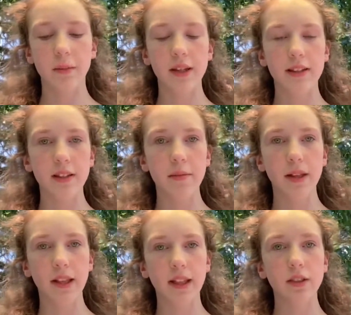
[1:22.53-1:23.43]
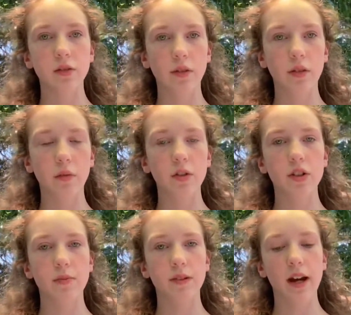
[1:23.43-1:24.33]
PCB-laced soil were
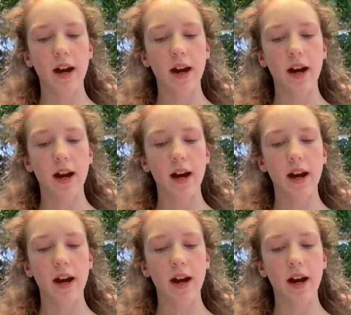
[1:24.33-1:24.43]
shipped to